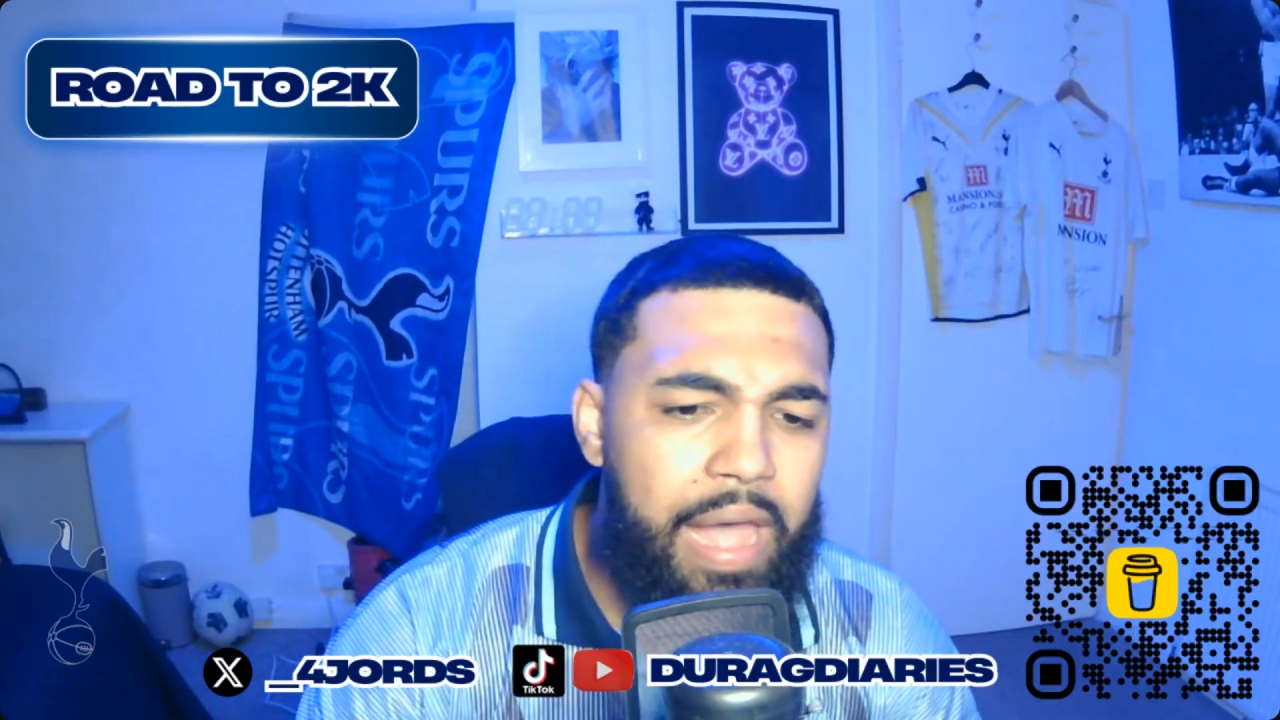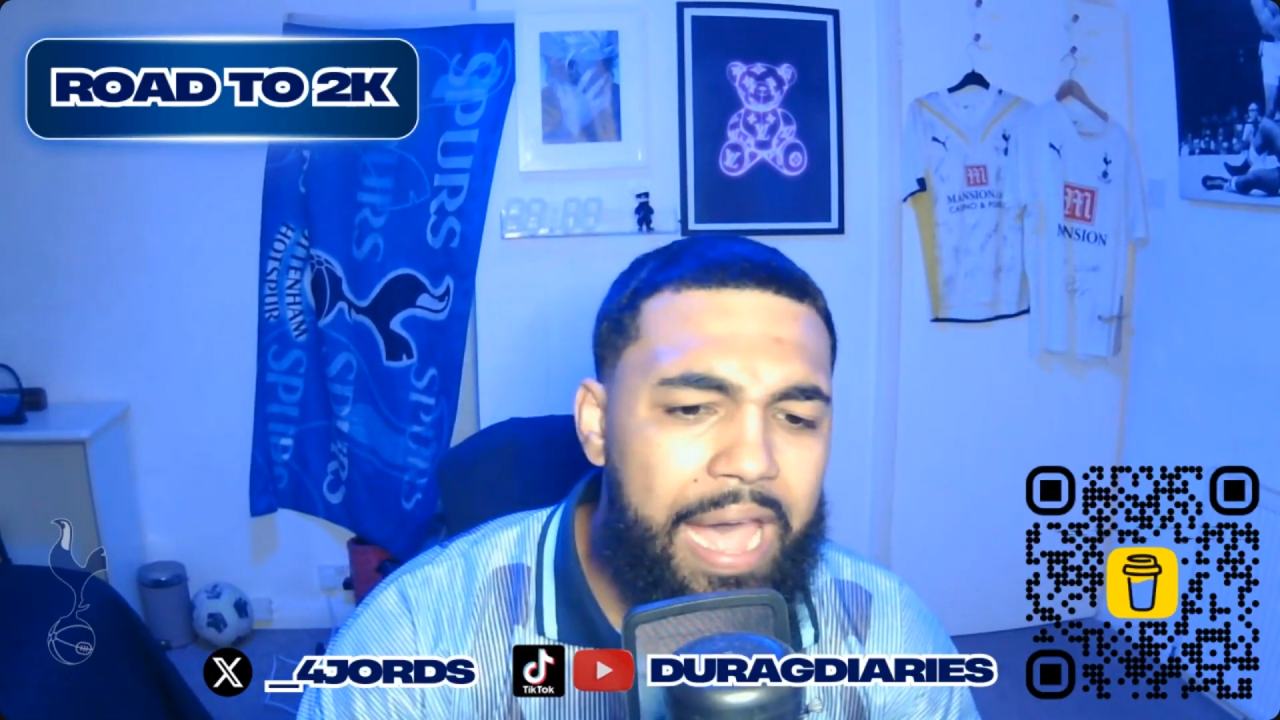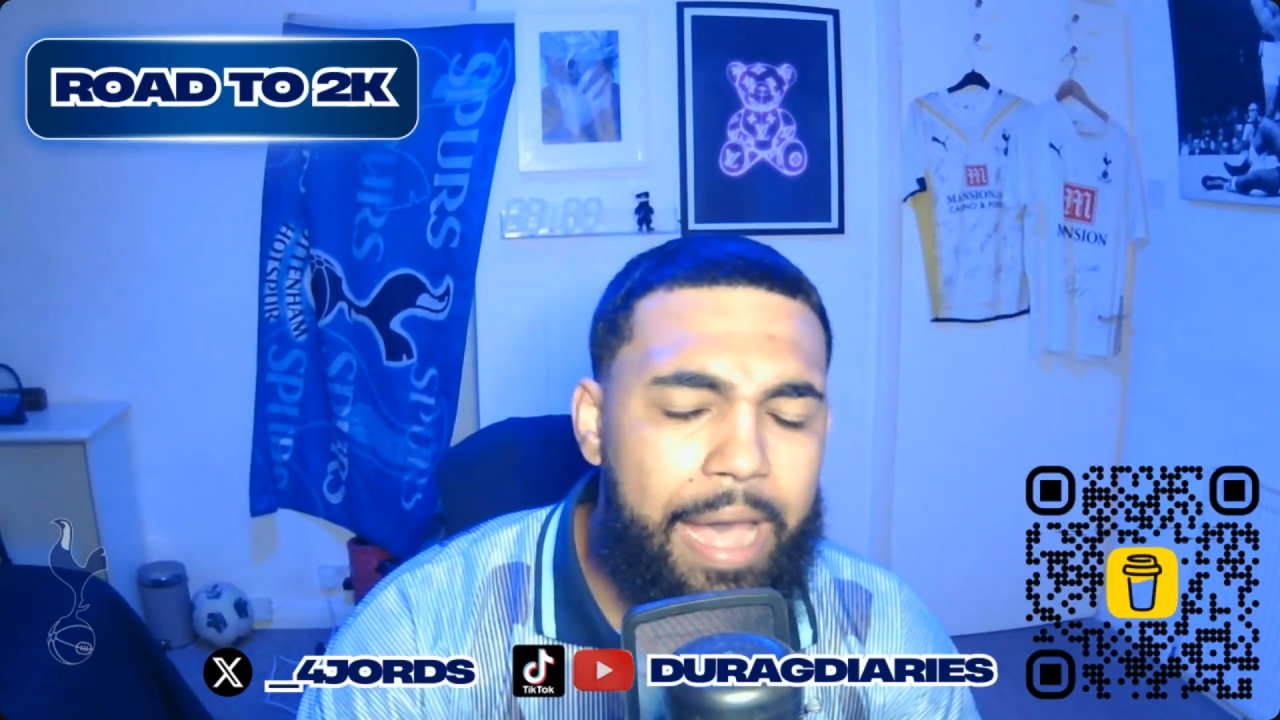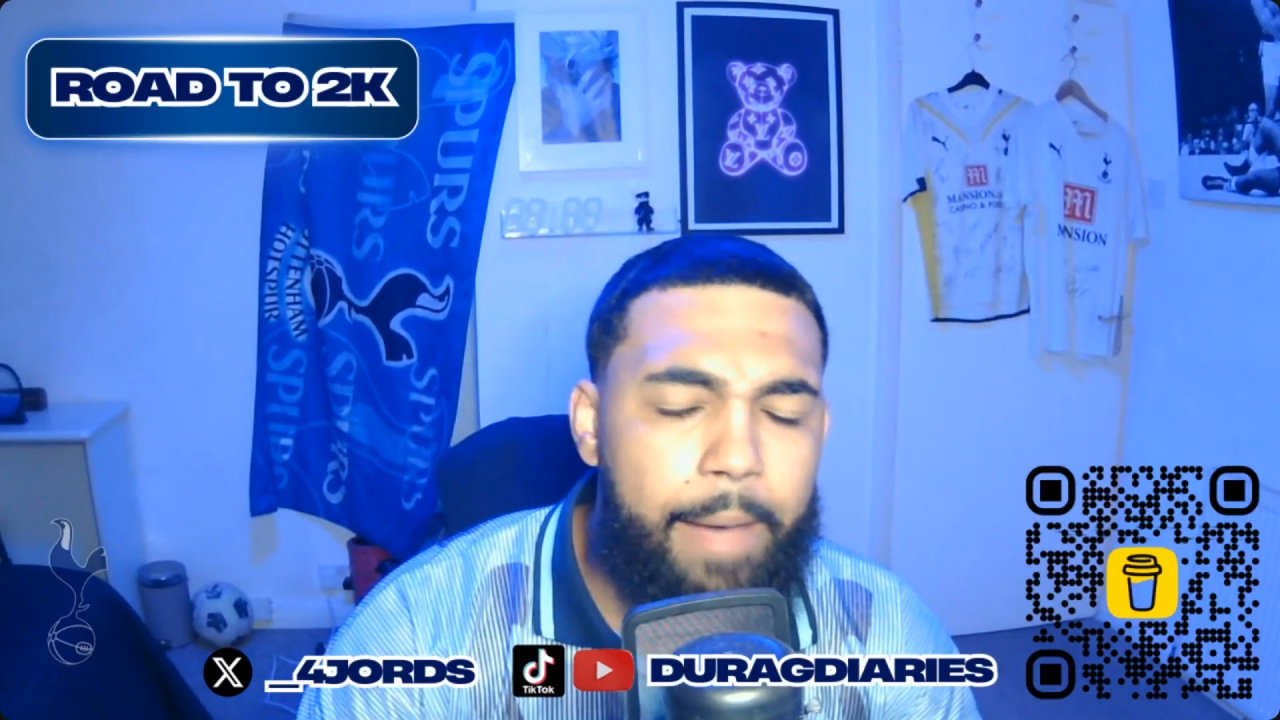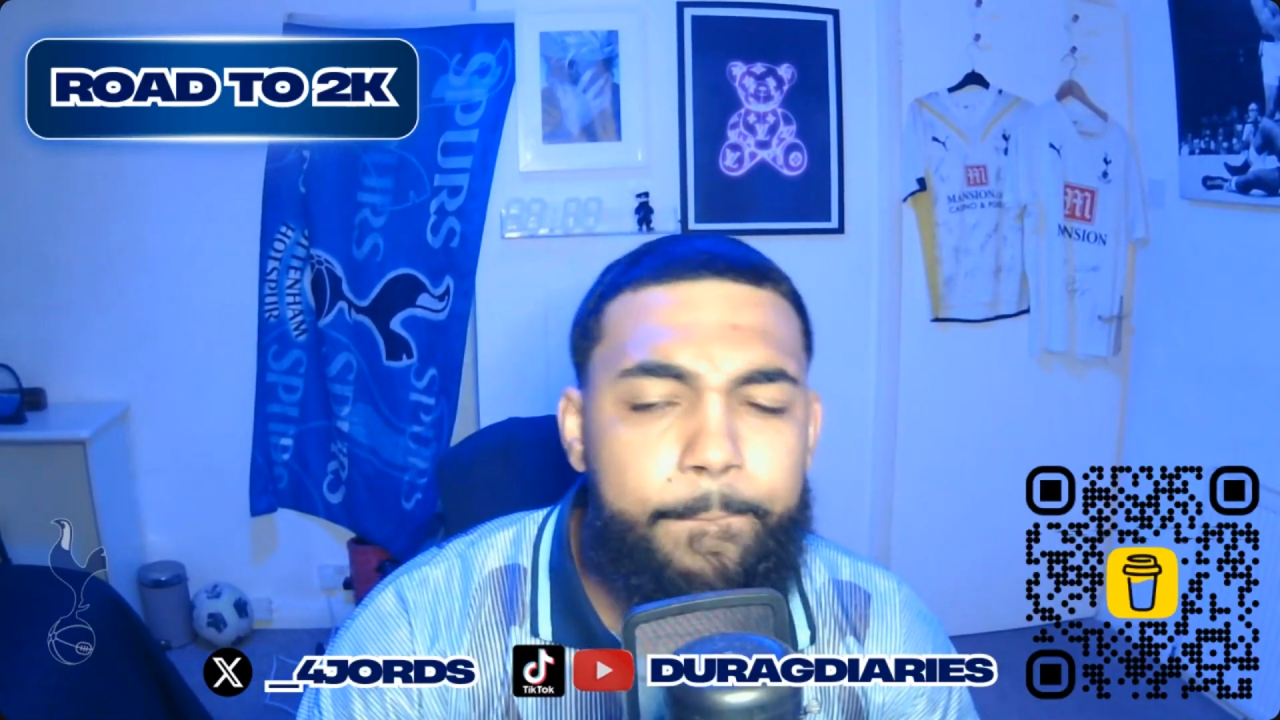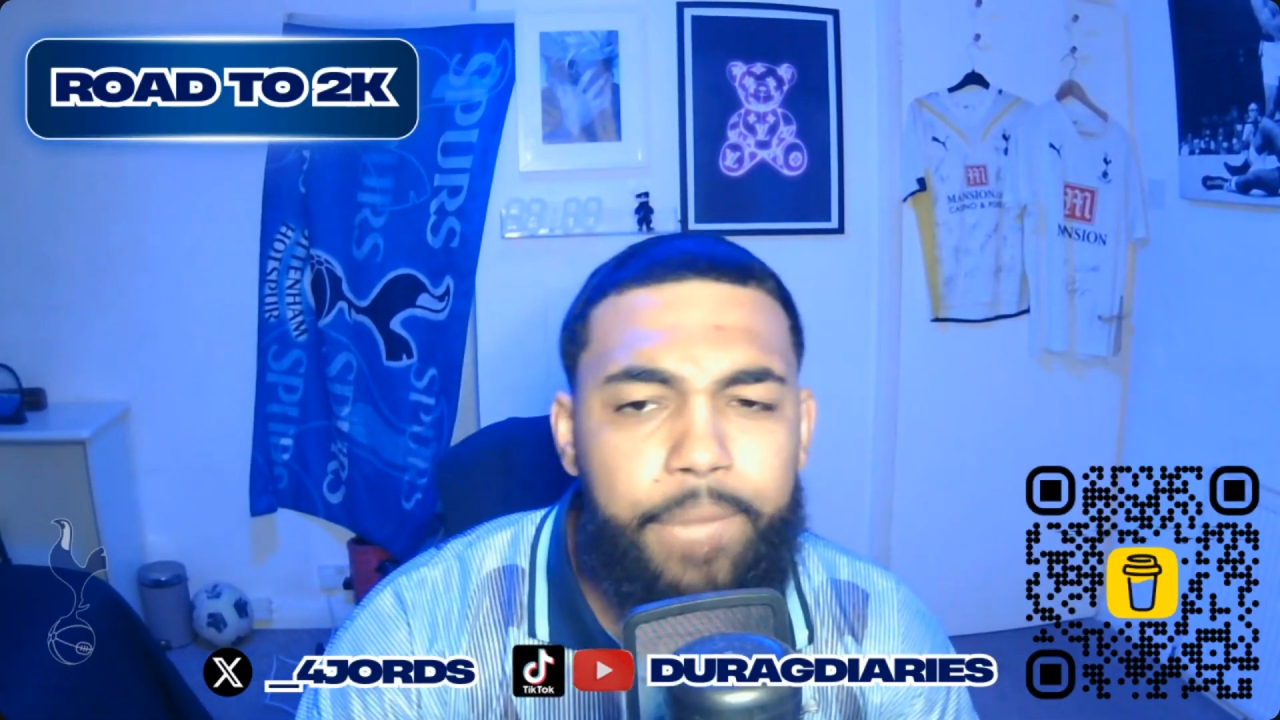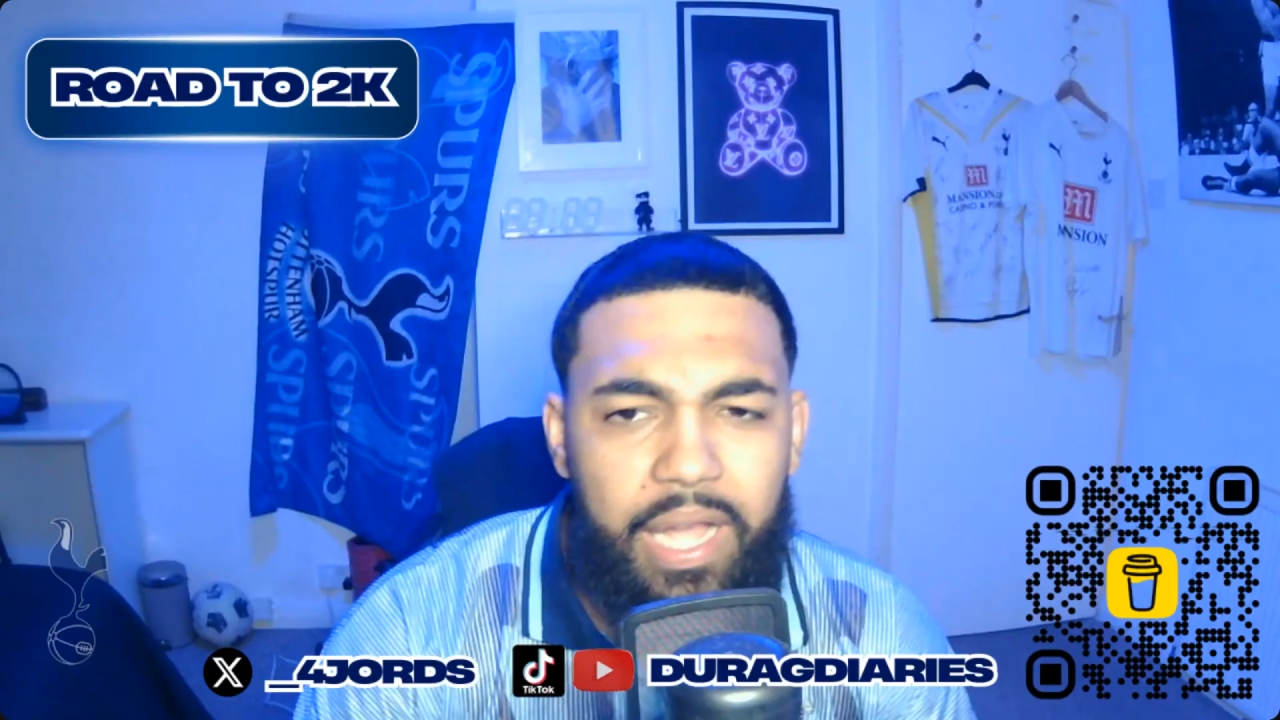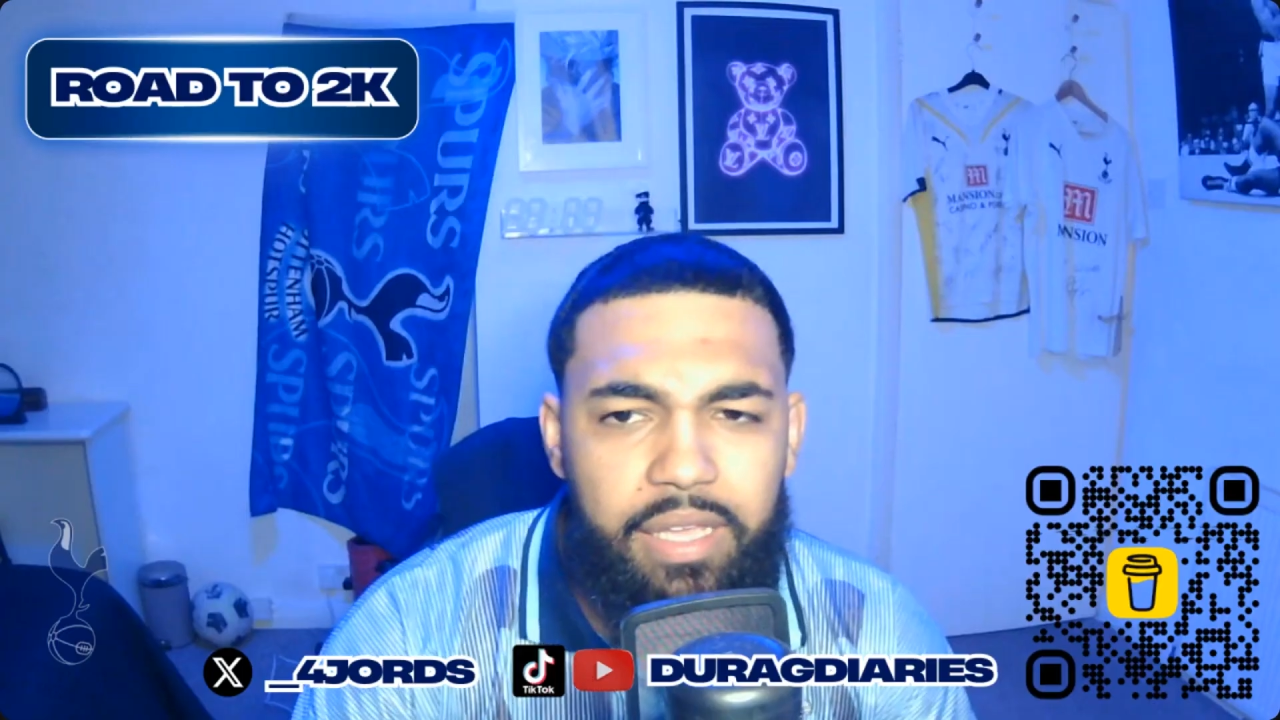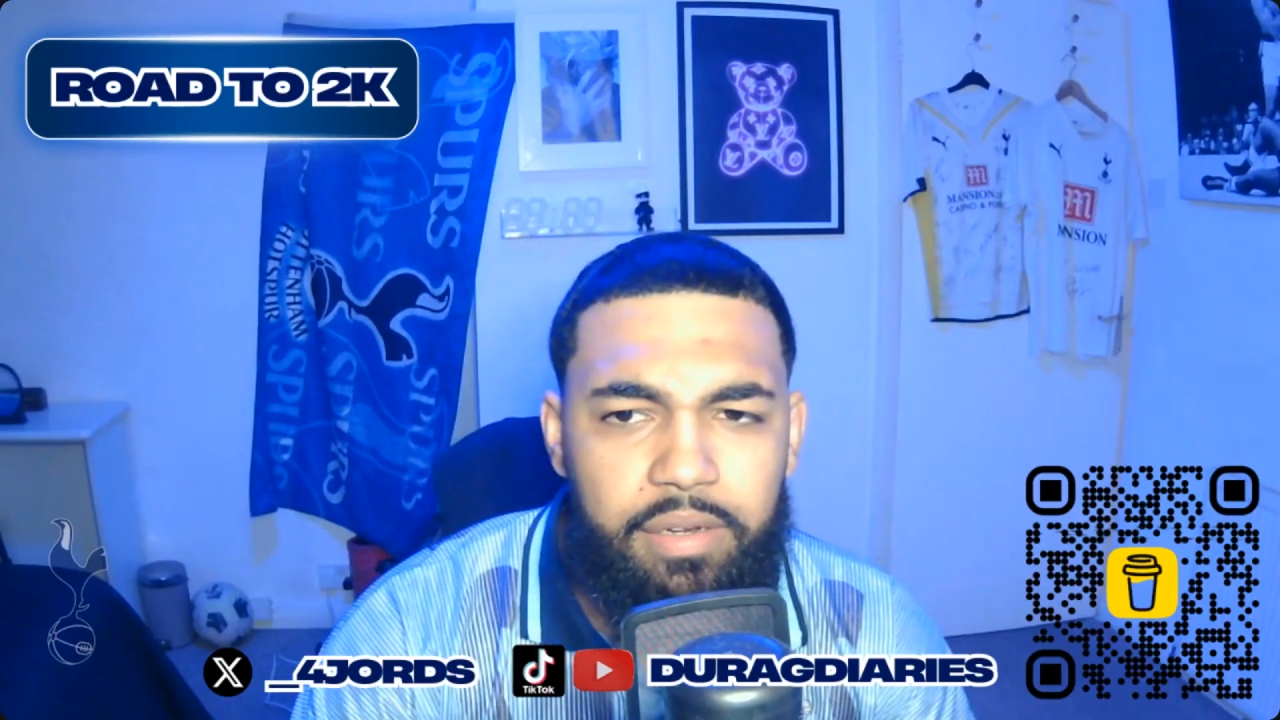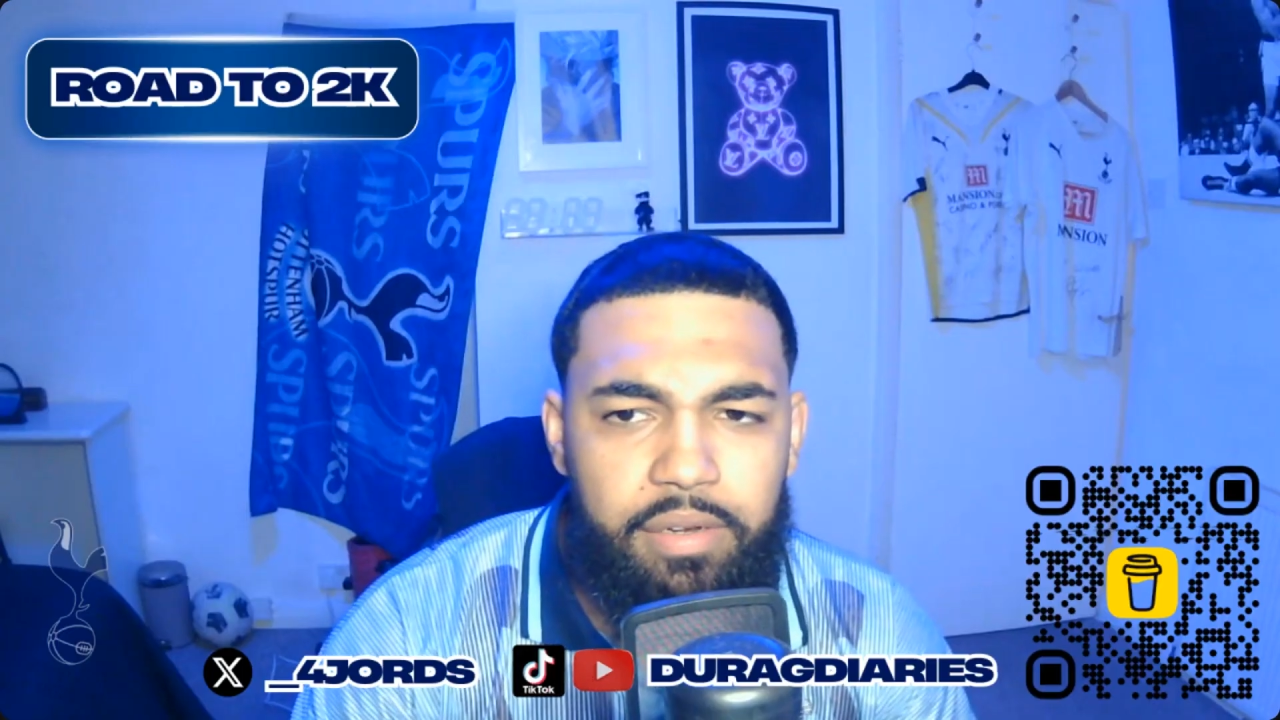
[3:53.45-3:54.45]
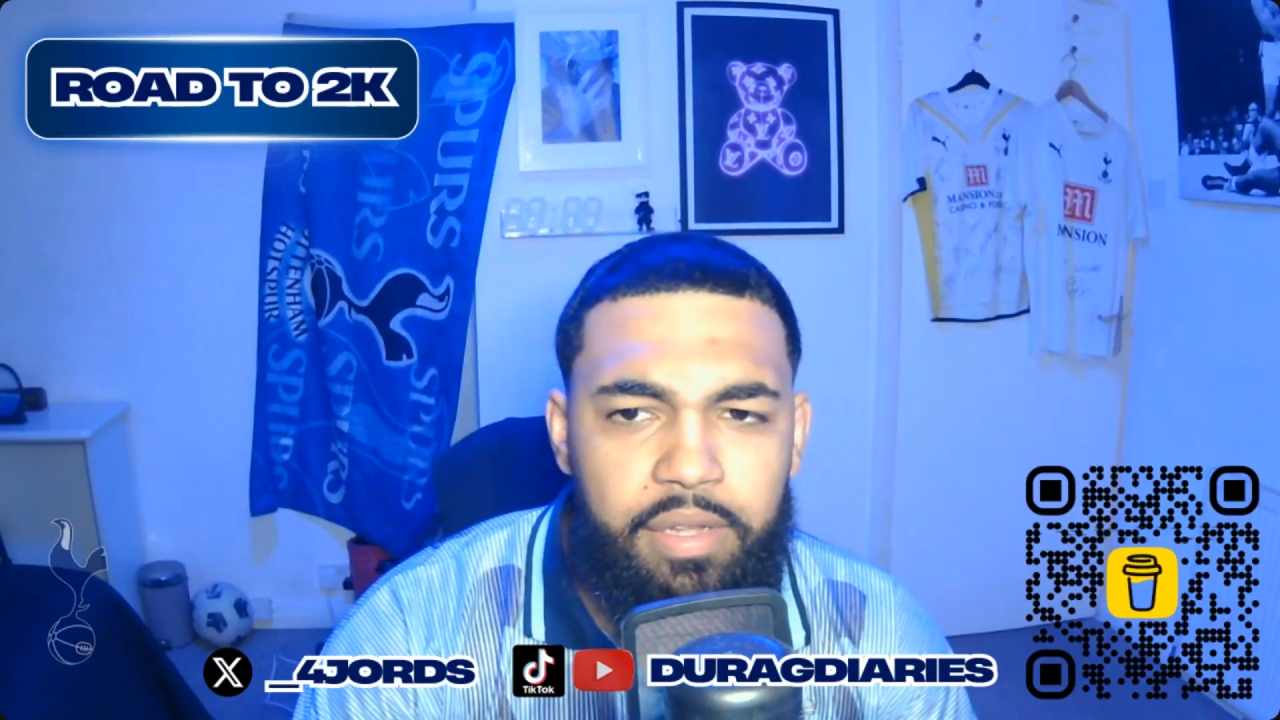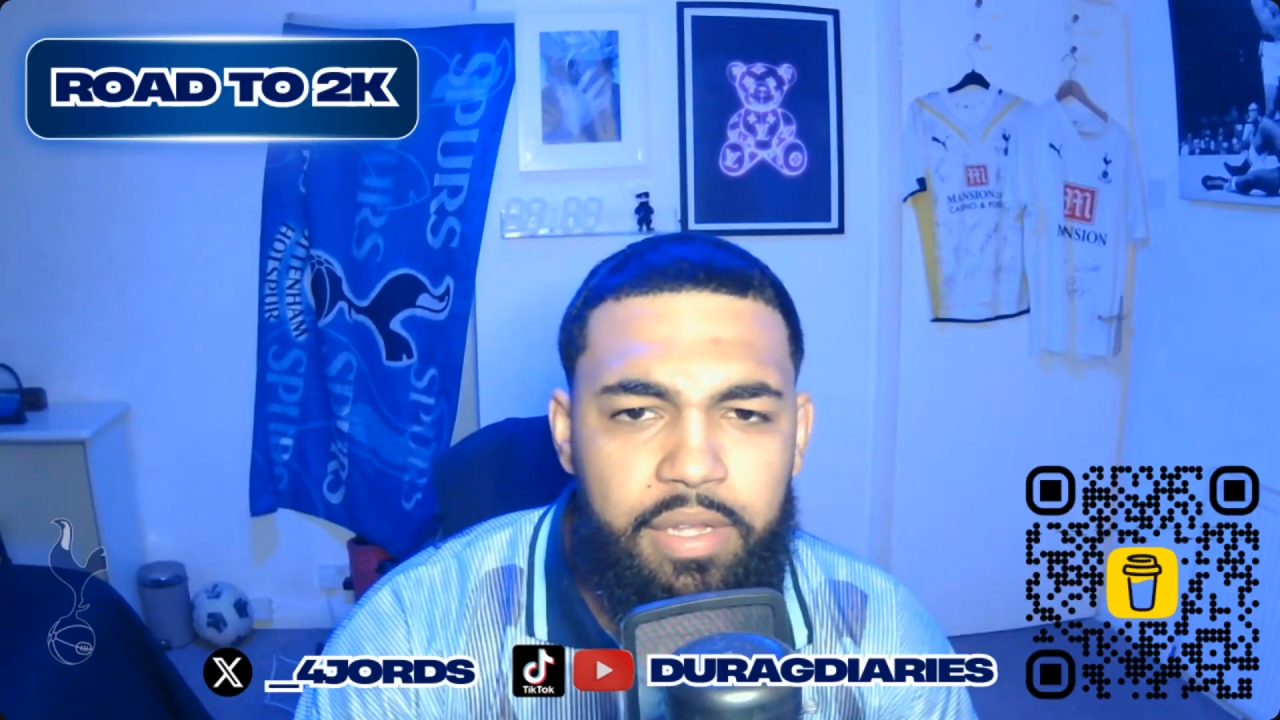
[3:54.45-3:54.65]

at Bayern.